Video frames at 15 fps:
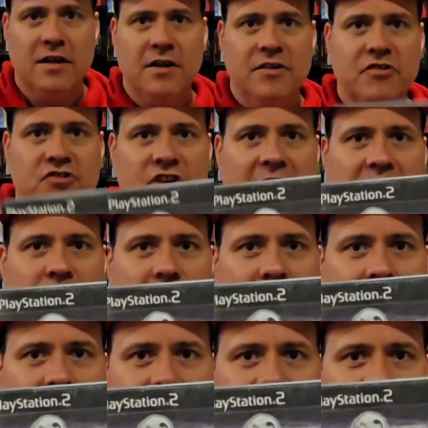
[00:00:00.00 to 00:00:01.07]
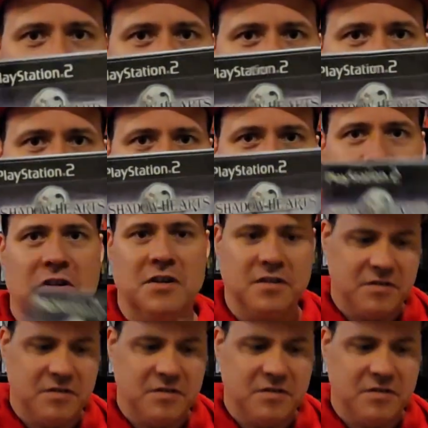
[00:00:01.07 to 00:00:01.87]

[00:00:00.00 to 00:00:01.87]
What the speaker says: Shadow Hearts, the original.